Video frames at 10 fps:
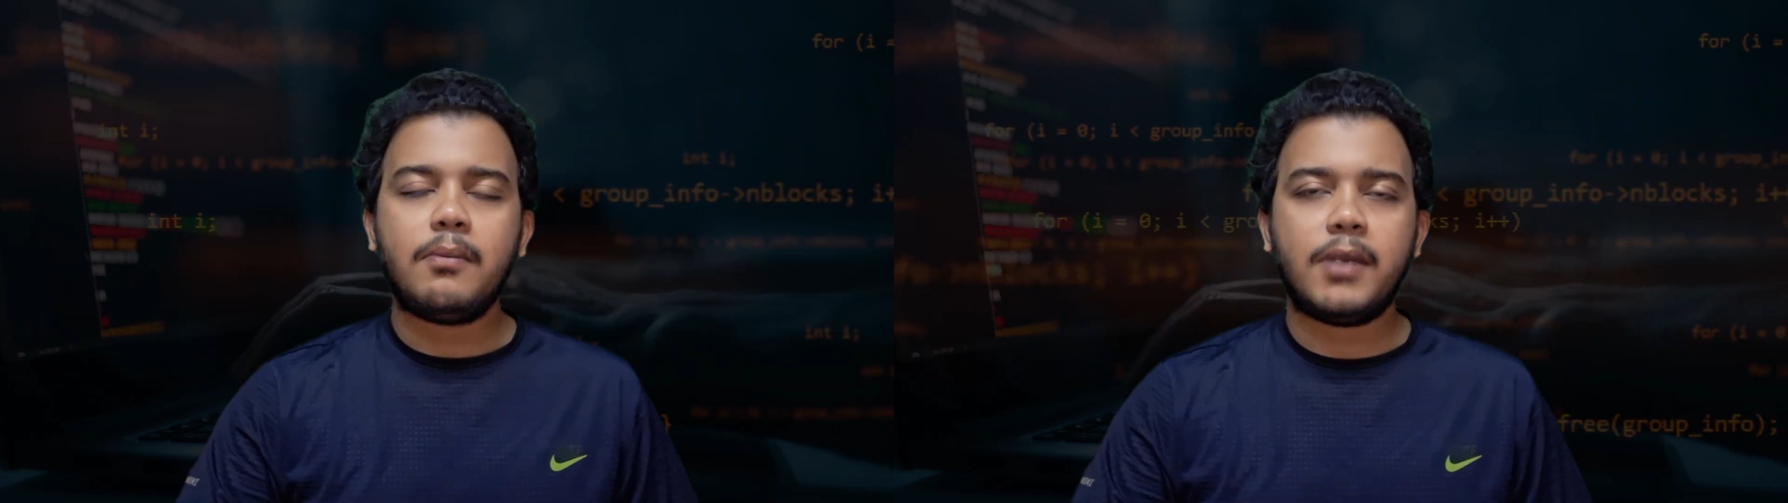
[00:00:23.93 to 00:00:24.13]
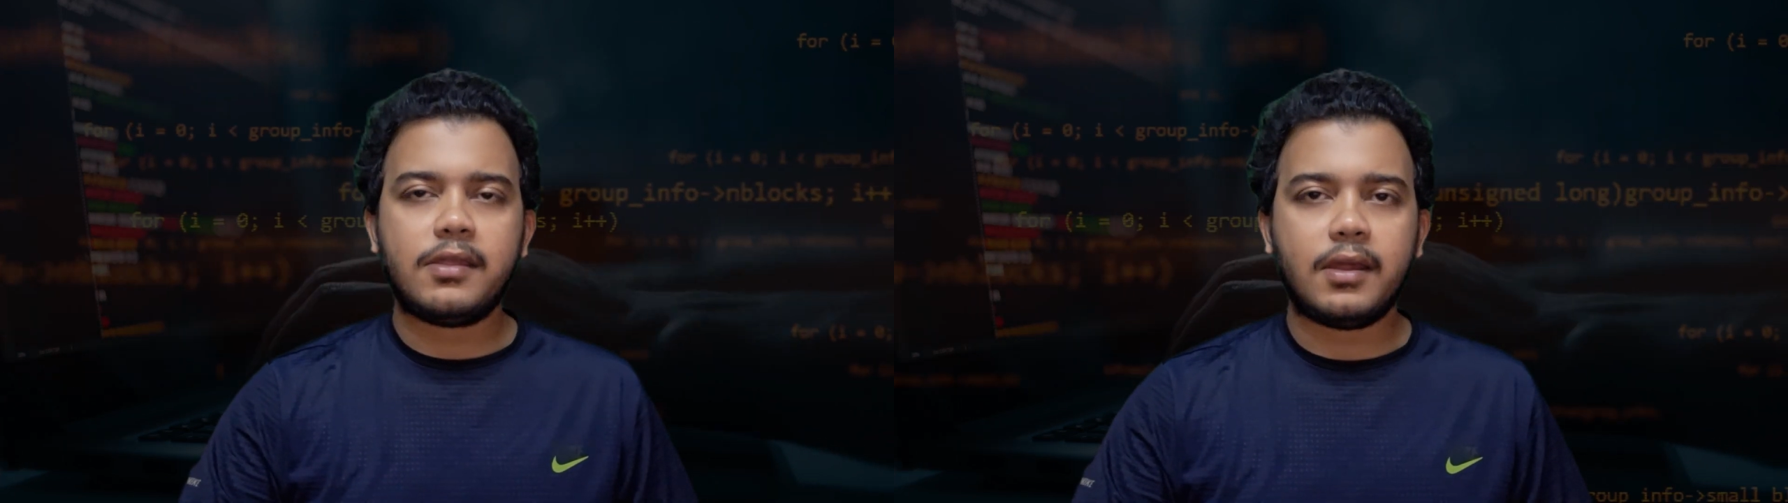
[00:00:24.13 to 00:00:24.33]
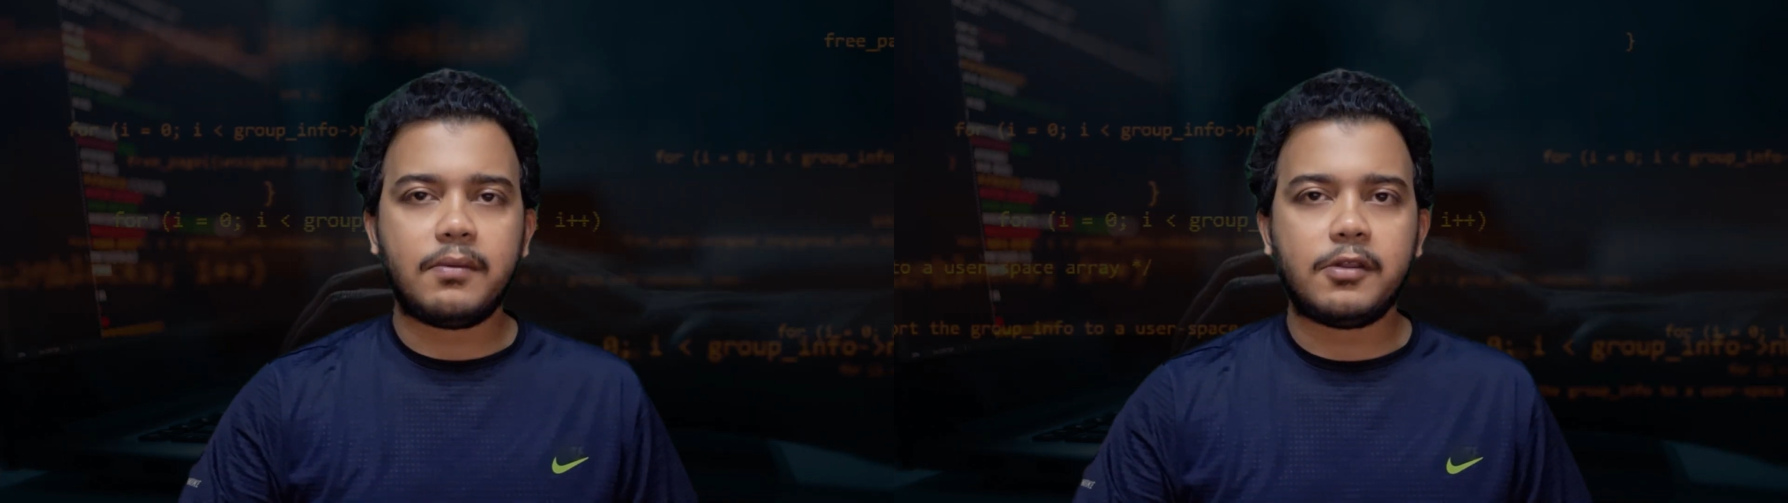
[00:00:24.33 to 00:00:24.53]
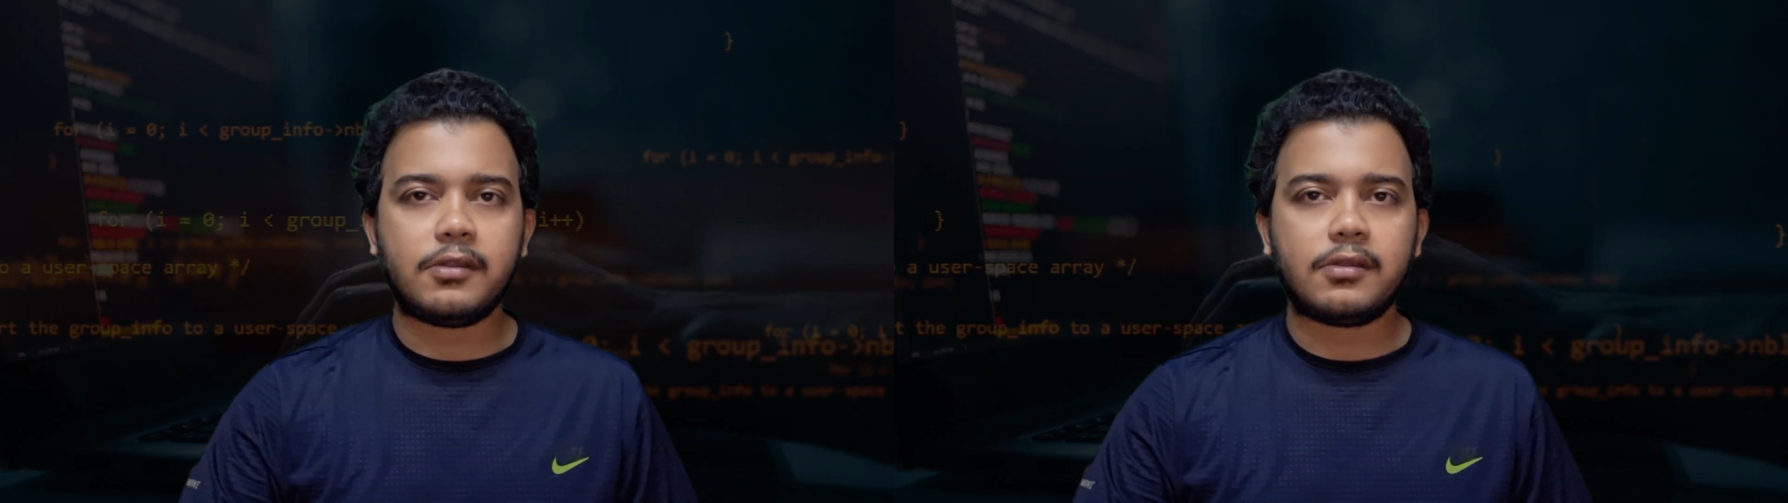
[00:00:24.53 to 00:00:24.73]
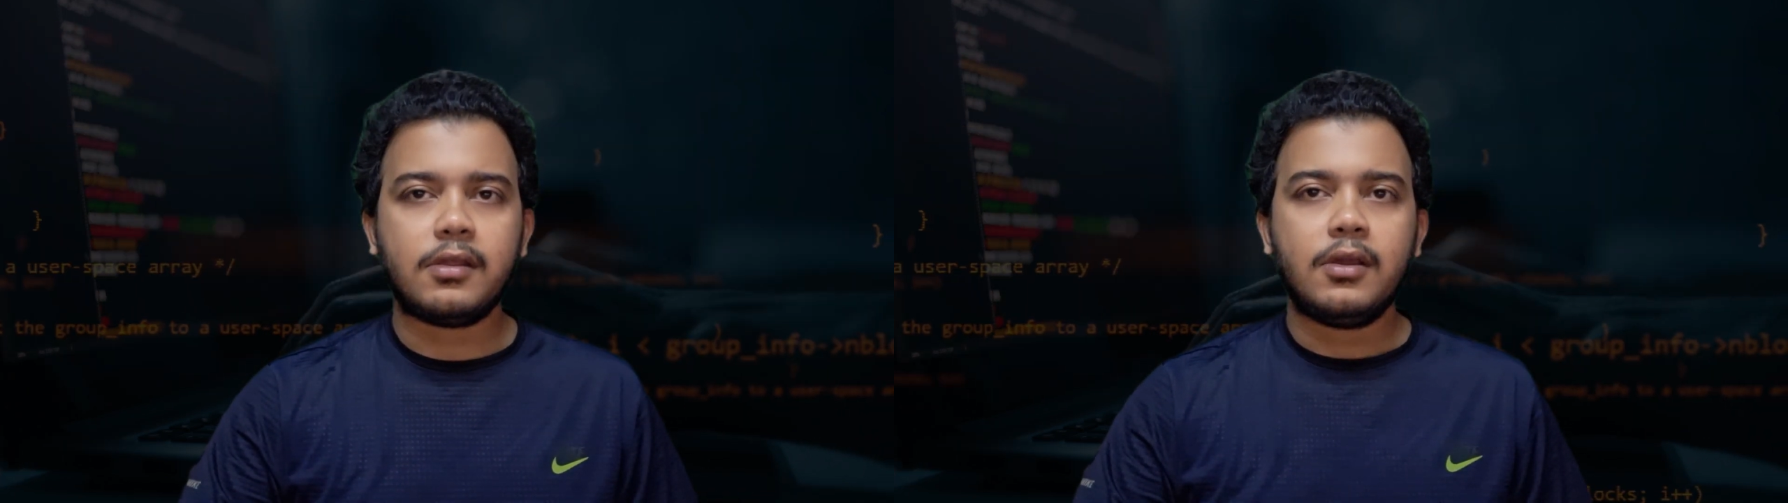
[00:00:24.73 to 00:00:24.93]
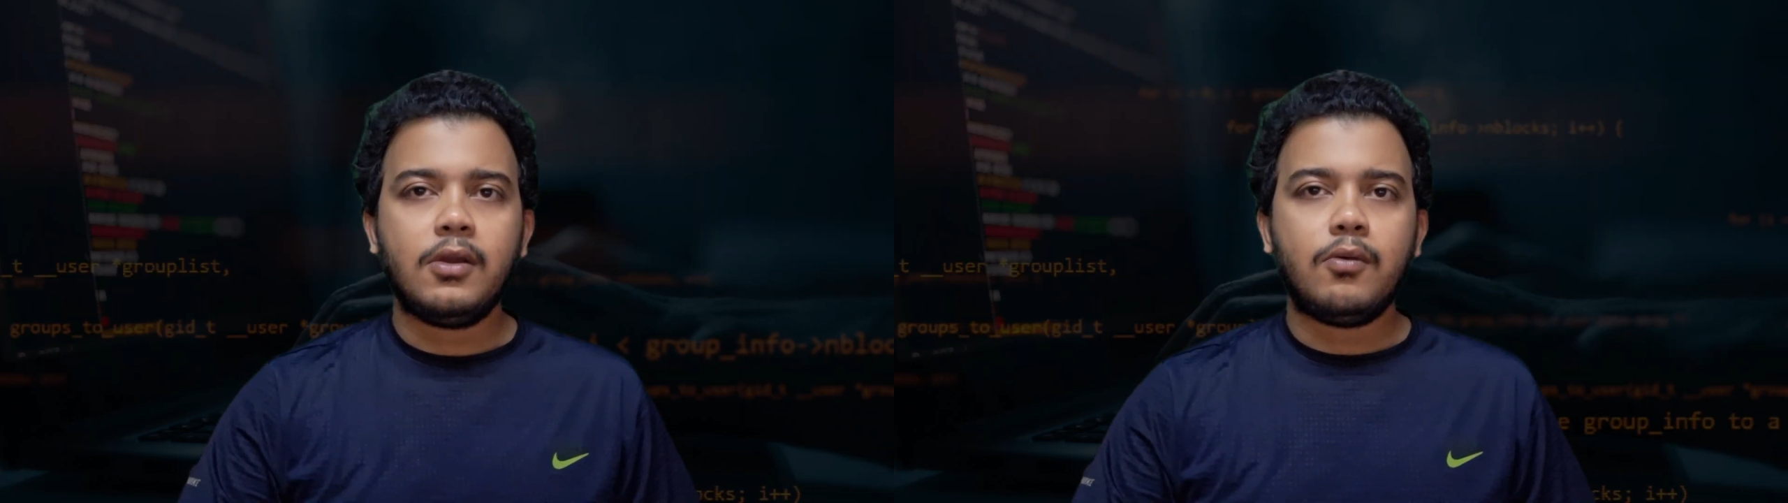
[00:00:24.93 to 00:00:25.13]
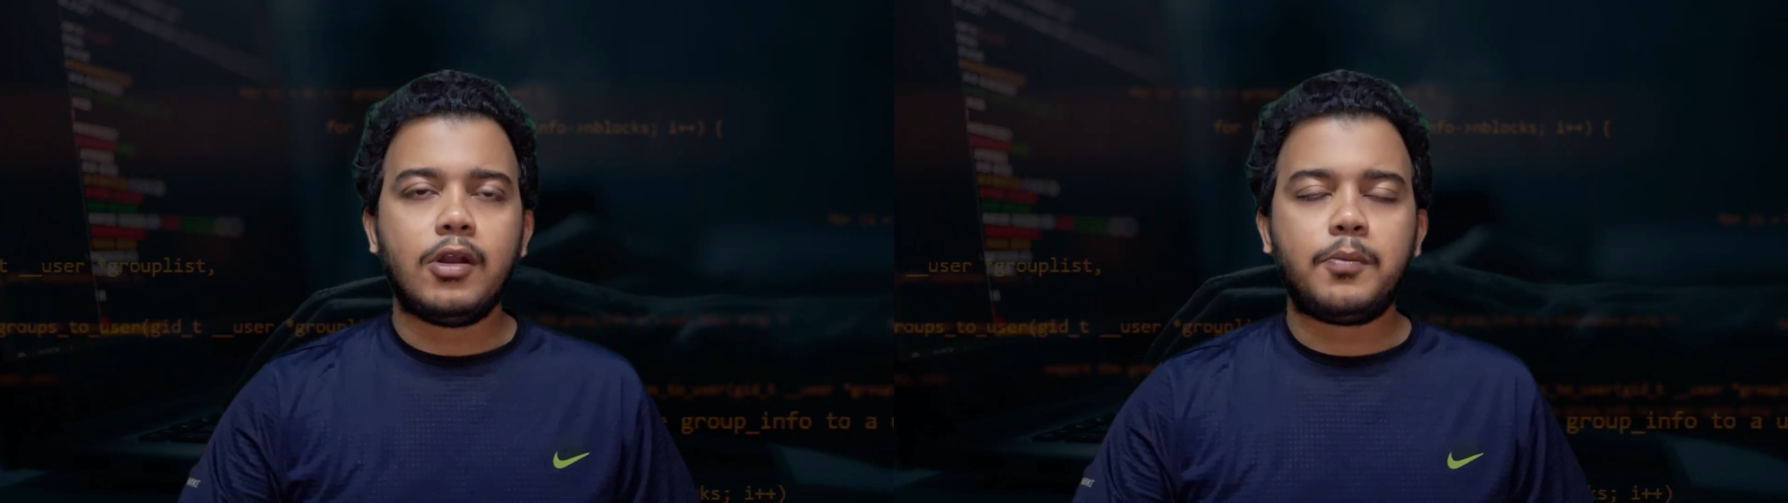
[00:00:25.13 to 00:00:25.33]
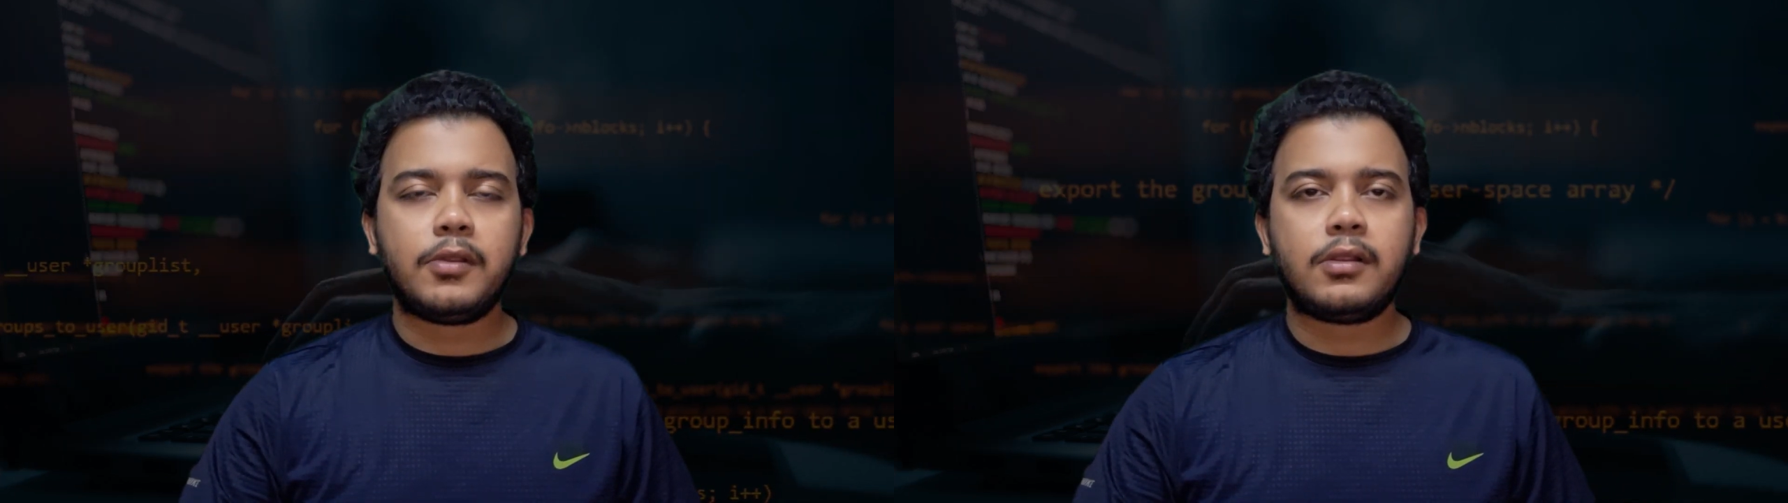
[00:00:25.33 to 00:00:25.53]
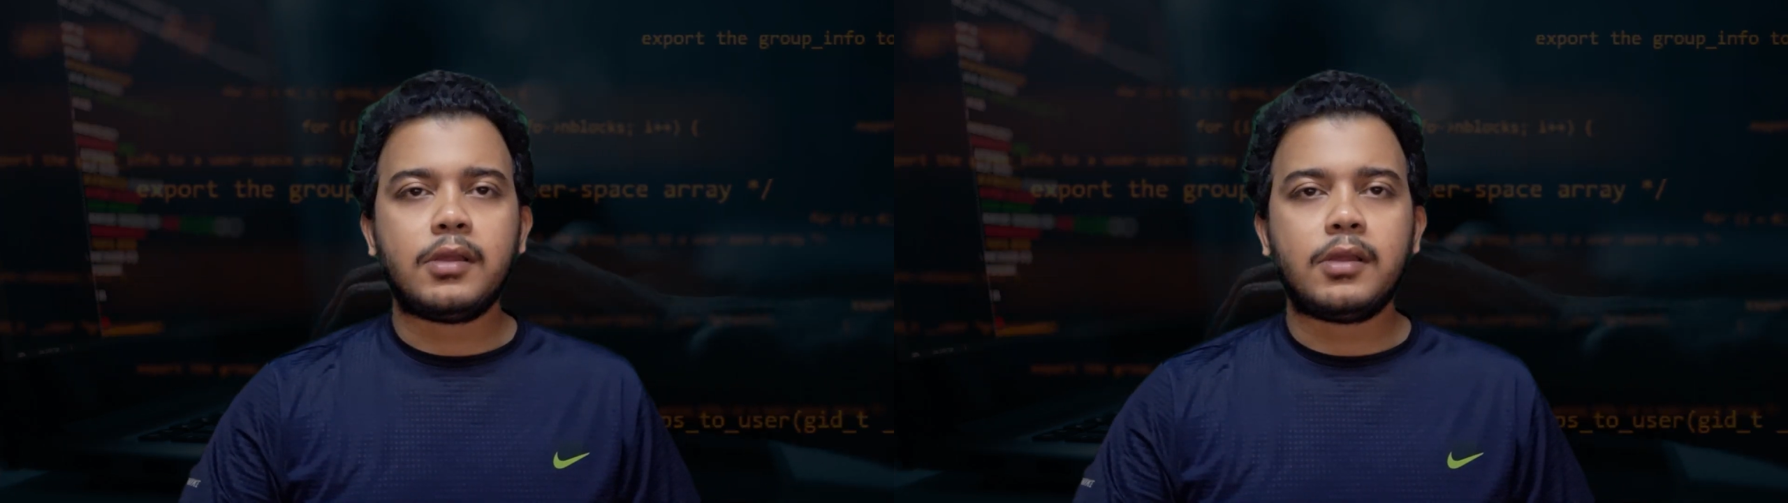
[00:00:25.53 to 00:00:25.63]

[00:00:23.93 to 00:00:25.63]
My services: WordPress